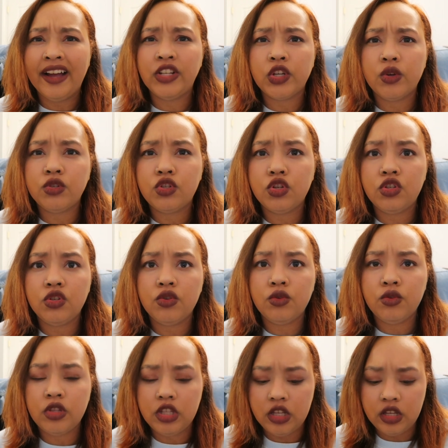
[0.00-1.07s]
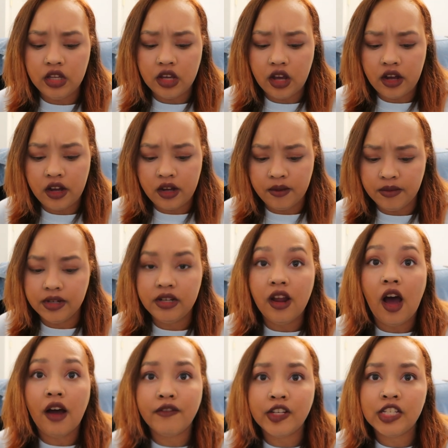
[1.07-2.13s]
chose to do the
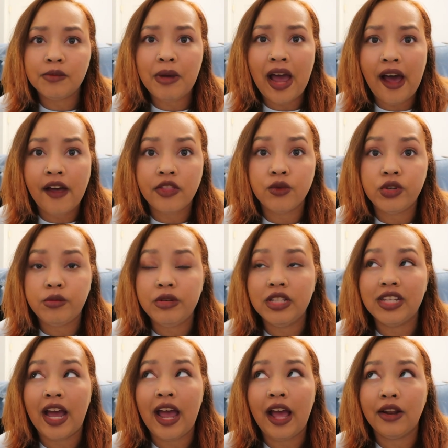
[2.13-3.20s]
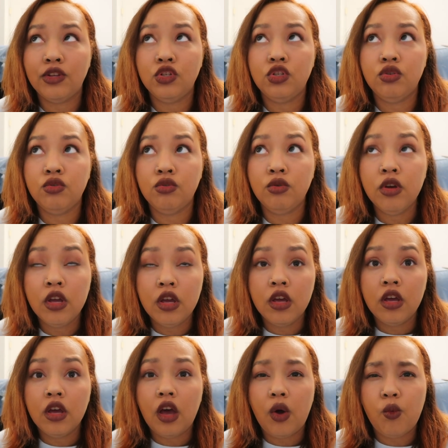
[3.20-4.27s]
novice path, which means I had to do
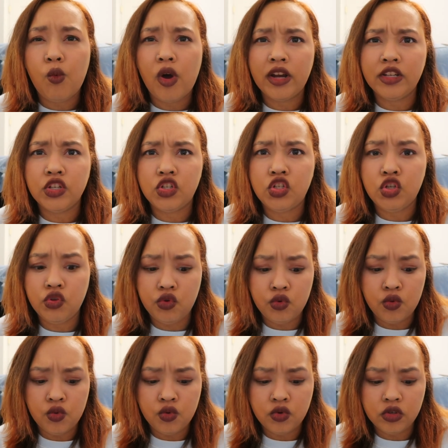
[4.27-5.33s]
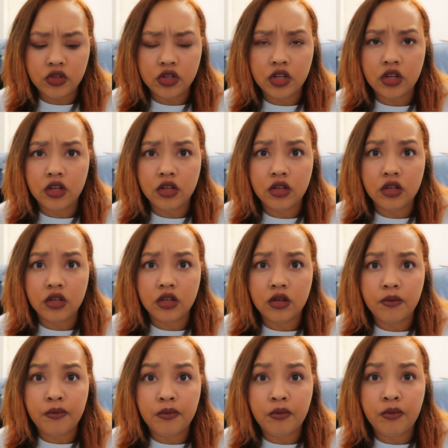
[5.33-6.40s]
1 to 2
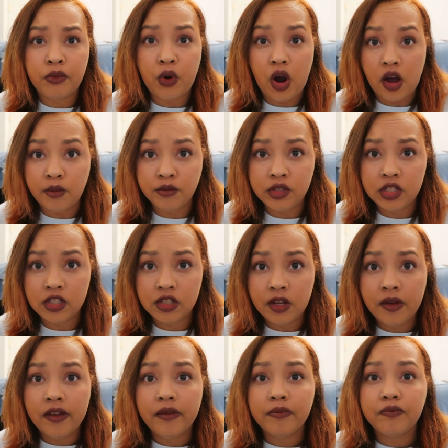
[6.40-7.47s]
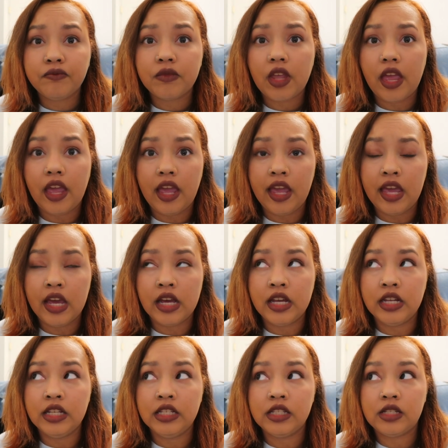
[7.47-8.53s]
prompts.
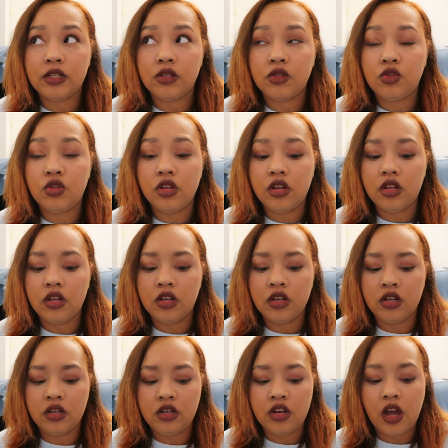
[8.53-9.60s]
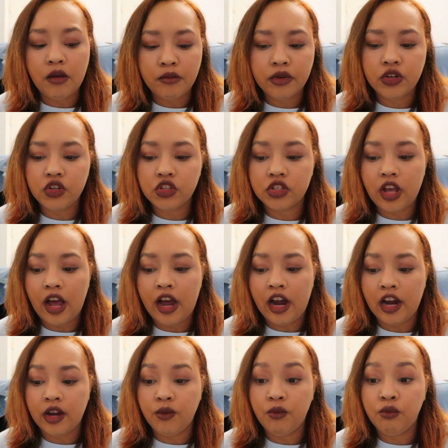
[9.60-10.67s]
And the numbers
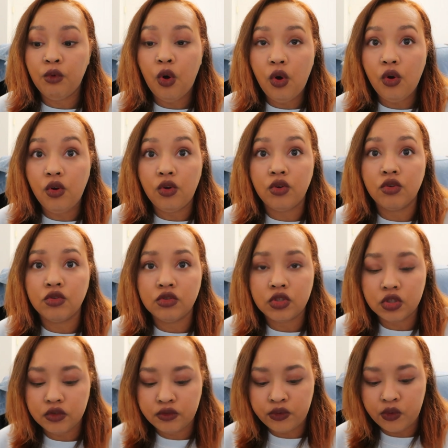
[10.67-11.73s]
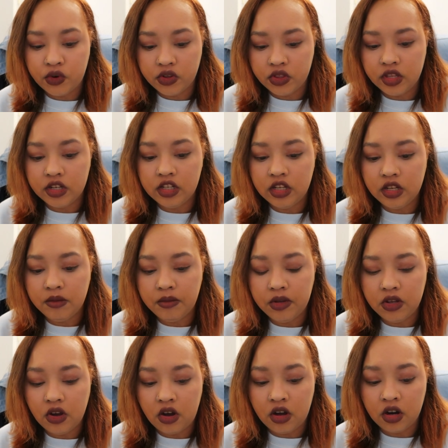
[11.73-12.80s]
I rolled for the
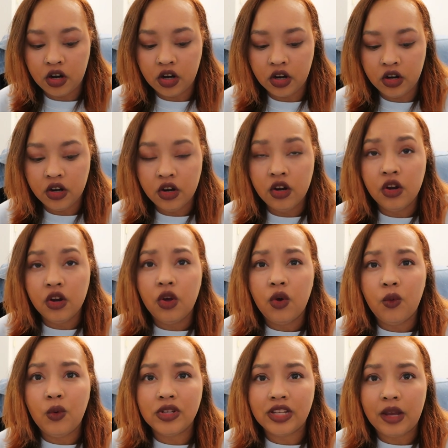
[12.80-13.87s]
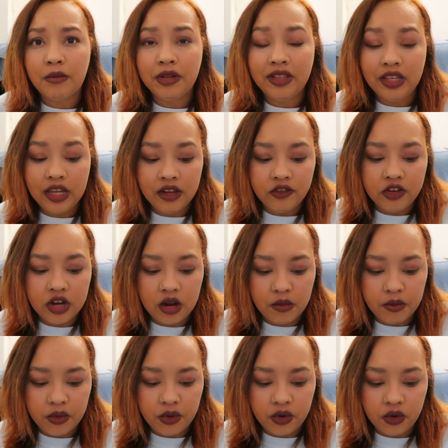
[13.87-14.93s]
TBR was, I believe,
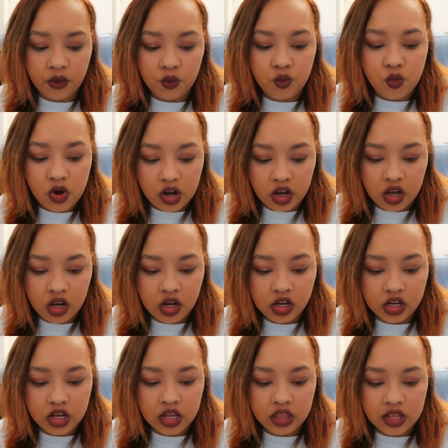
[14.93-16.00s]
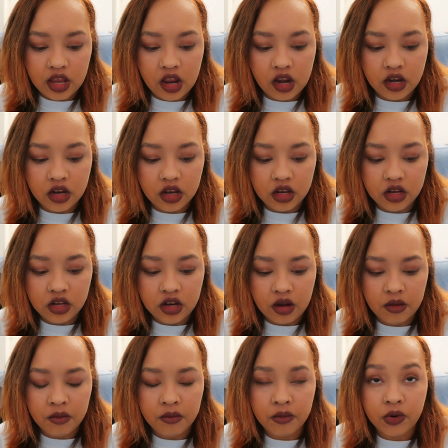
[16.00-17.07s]
number 1 and then
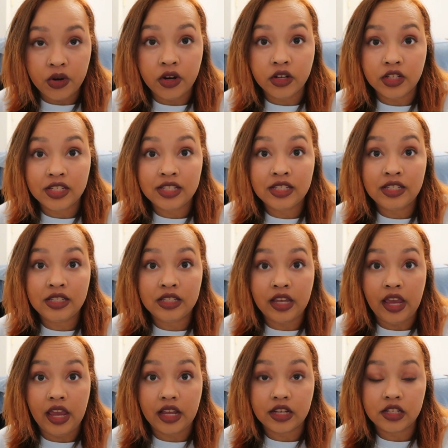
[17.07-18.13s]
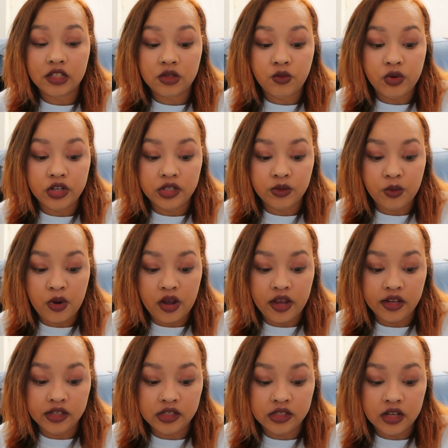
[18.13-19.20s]
number 6, which
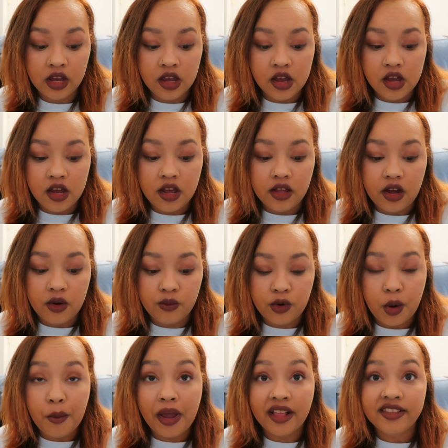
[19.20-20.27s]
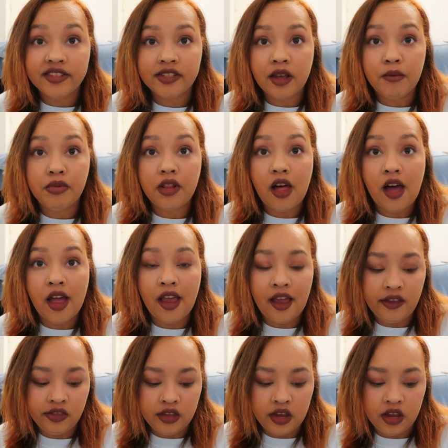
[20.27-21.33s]
was a romance subplot
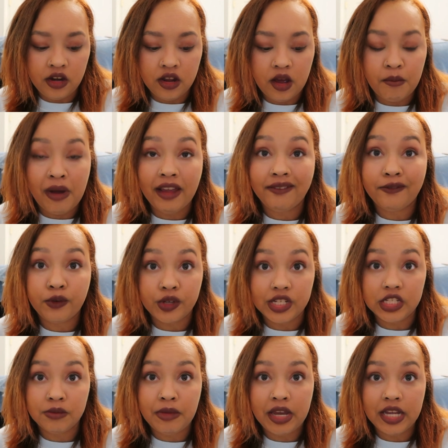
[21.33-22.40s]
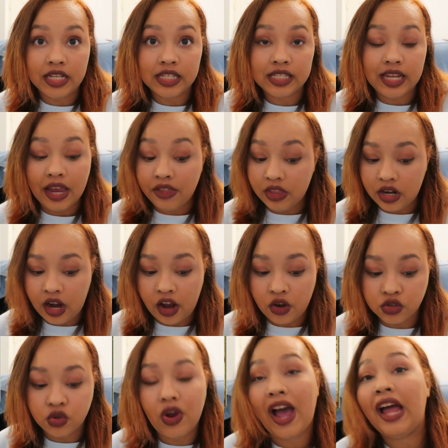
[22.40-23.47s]
and then my free space. And then I
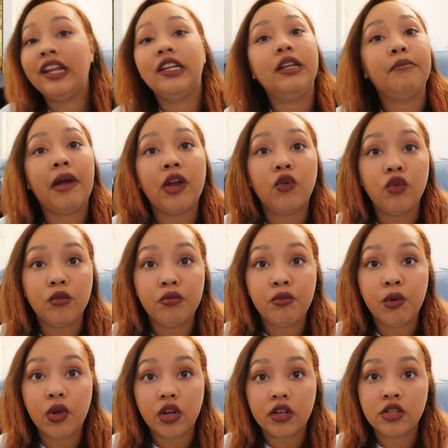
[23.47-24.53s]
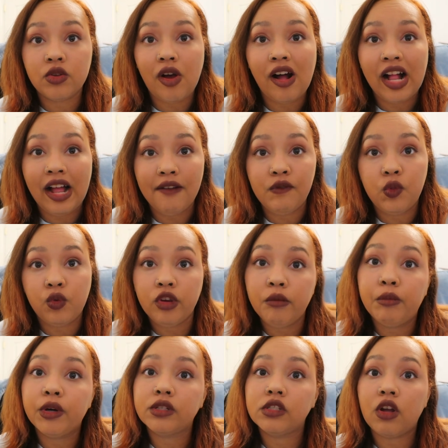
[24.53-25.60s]
also added in my group book. So I had 3
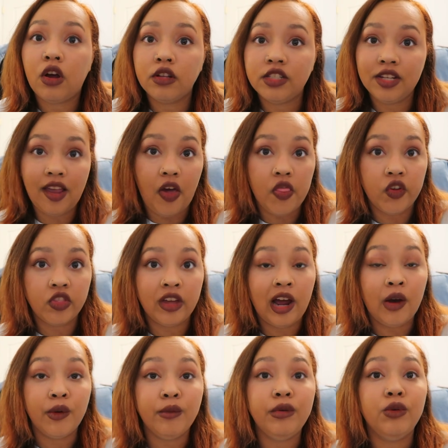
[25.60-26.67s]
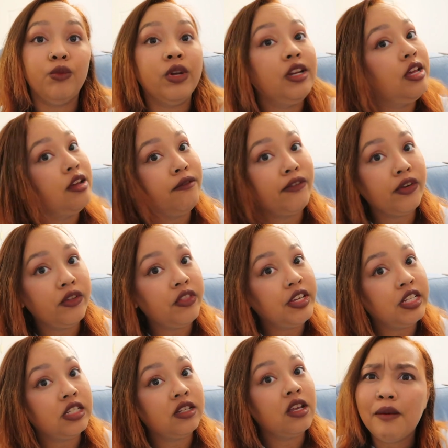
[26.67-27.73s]
books all together that I will be reading for
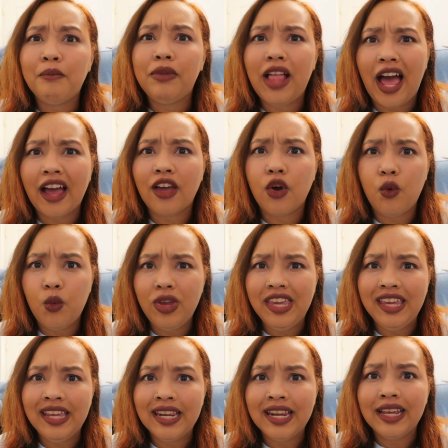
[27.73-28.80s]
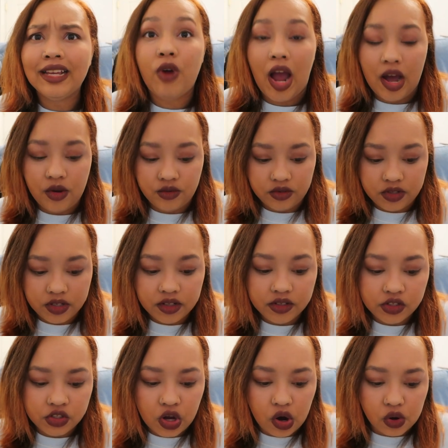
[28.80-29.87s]
this Blackoween round.
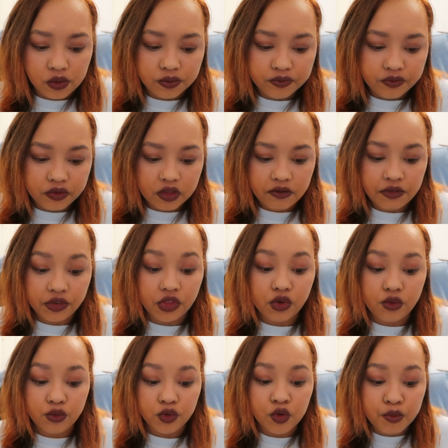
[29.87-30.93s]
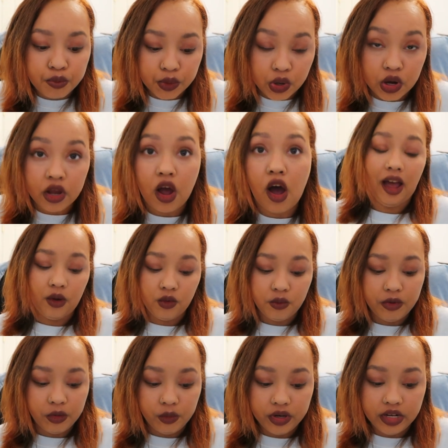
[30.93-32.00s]
So for the group book, I will
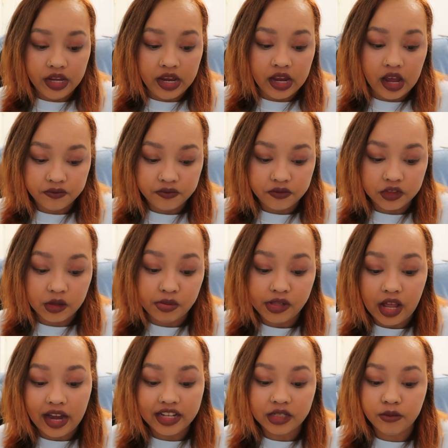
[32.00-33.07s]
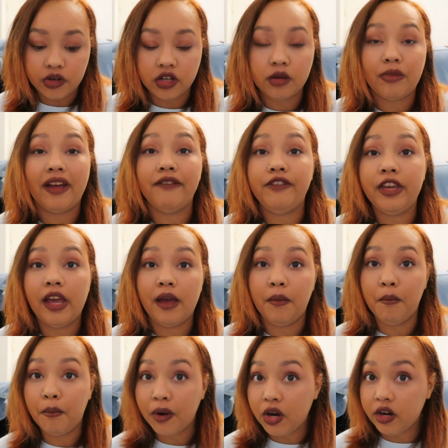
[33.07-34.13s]
be reading The Plot is Murder by
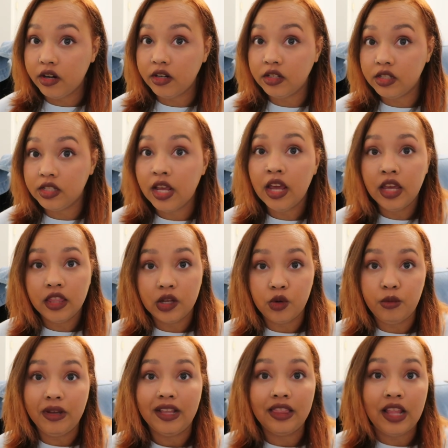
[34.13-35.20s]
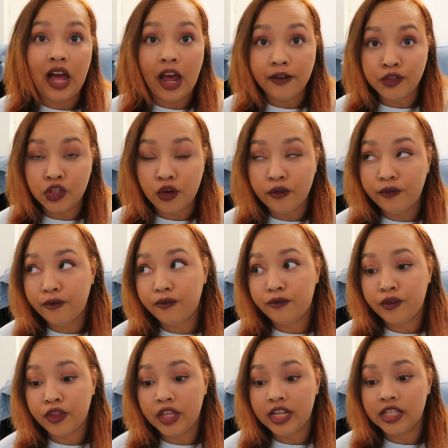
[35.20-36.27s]
V.M. Burns. There will be a live show
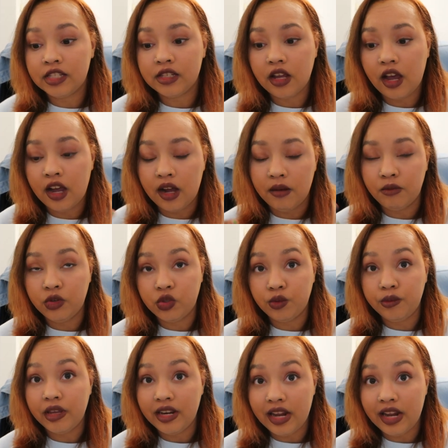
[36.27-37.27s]
for this, which will be